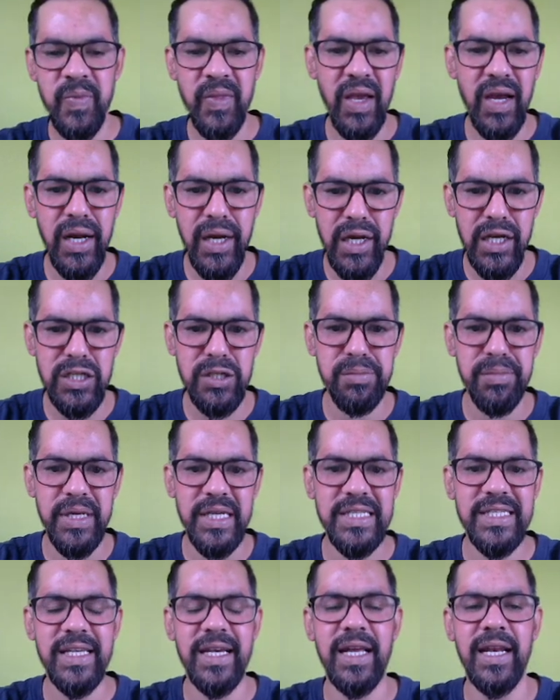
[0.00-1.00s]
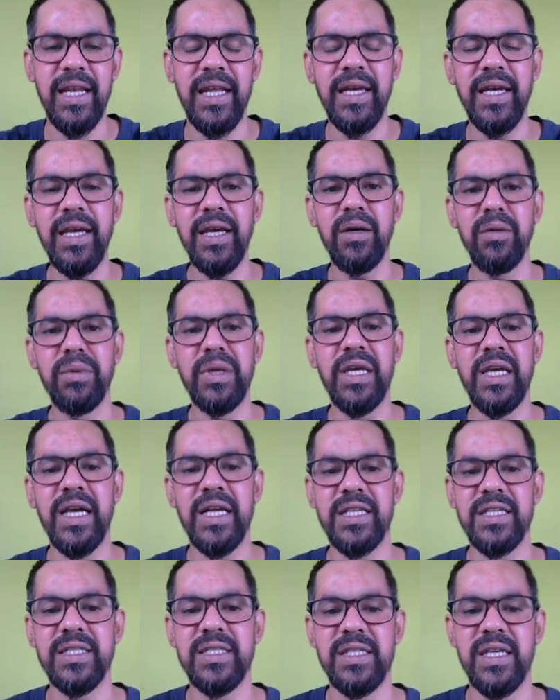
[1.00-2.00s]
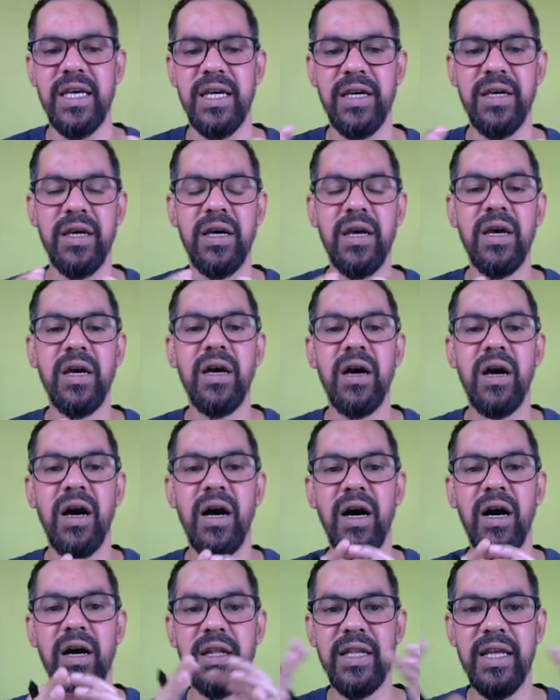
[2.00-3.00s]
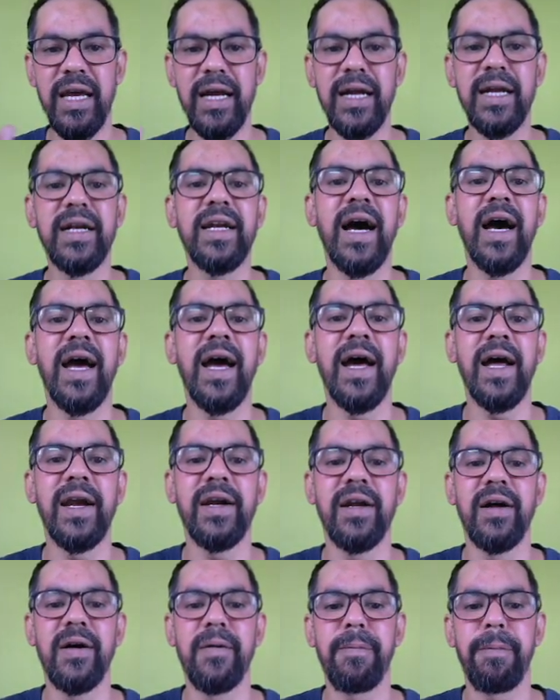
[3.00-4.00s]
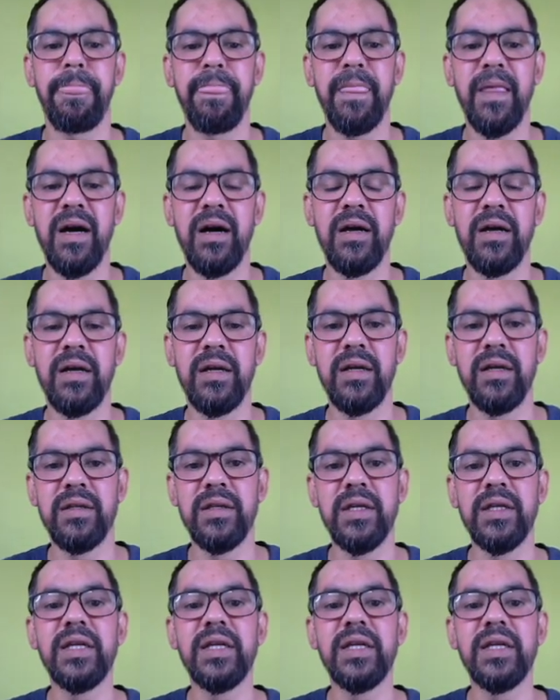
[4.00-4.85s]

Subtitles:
it is basically, we can say, the entire the